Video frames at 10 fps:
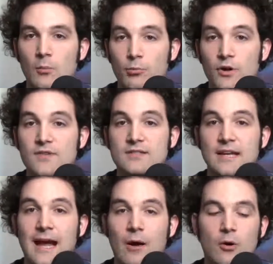
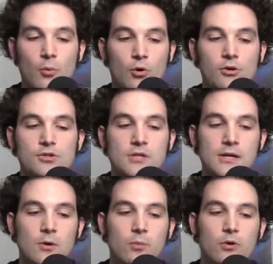previously how it worked
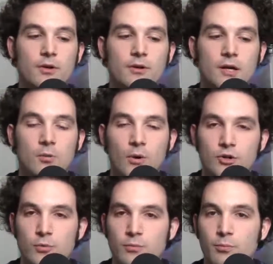when
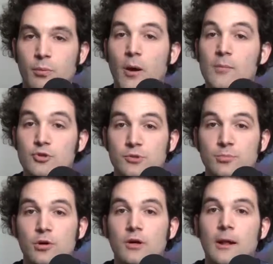you would publish a
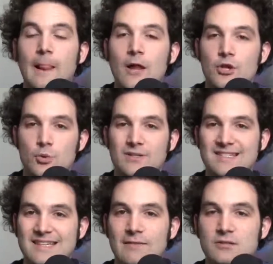book, you would
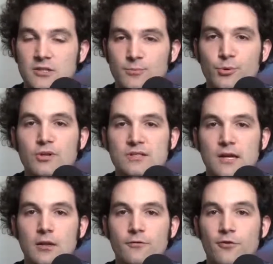sell it to the
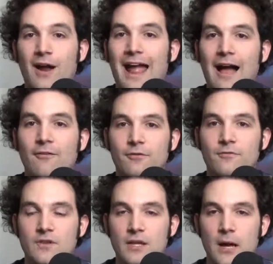bookseller for half
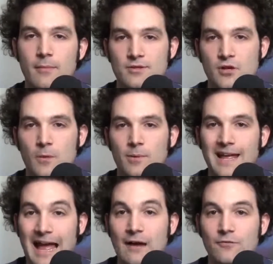of the
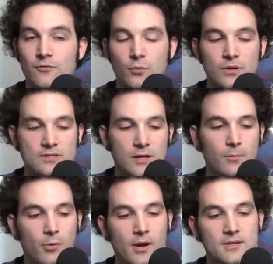MSRP, half of the
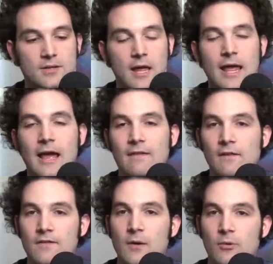retail price, and
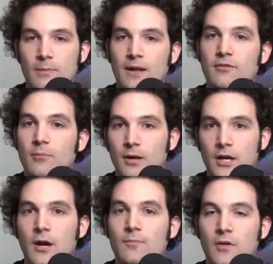then they would make their
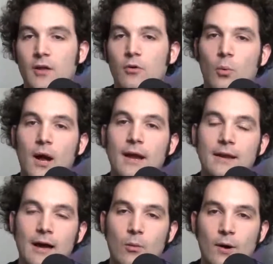money up the other way.
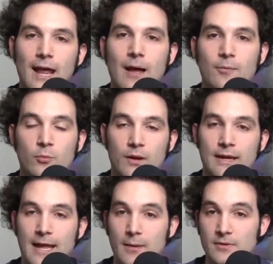Now, what happened when
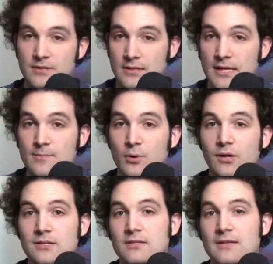it came into
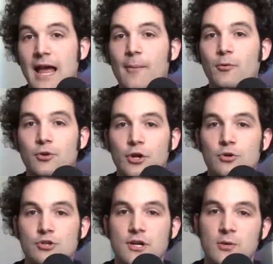ebooks is Apple
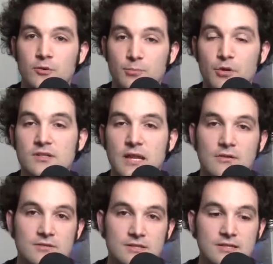negotiated with
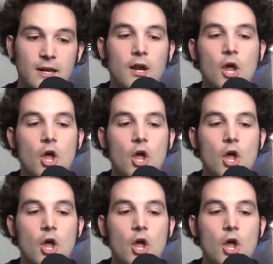booksellers and said,